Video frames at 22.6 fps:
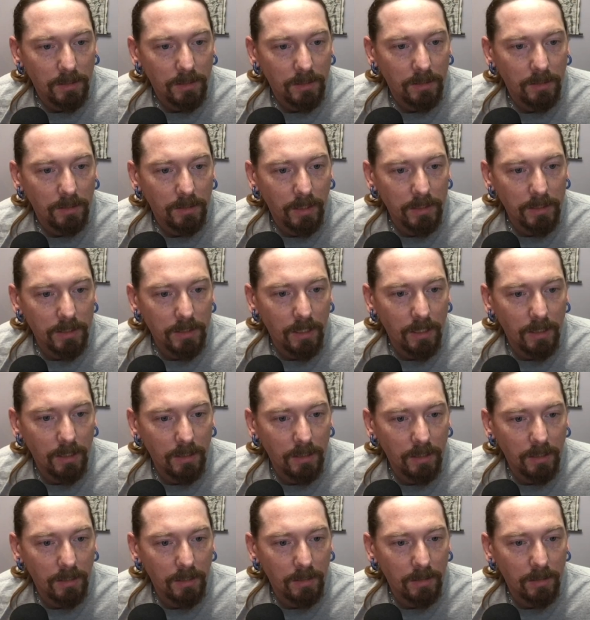Knight's guard
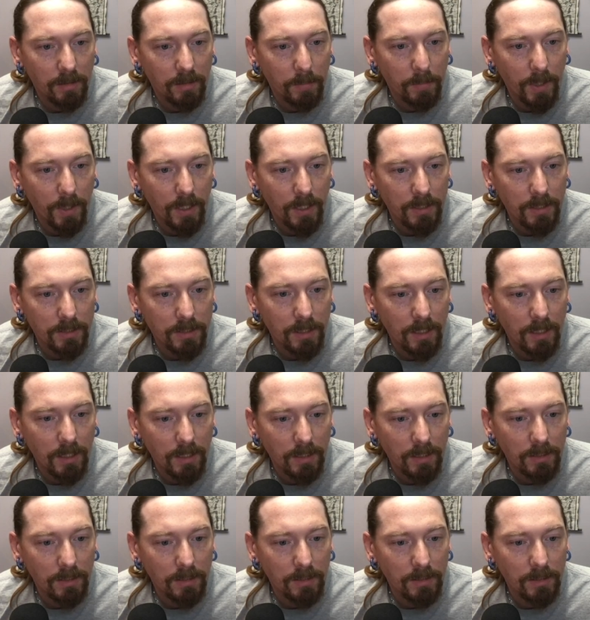it. The pawn's got it.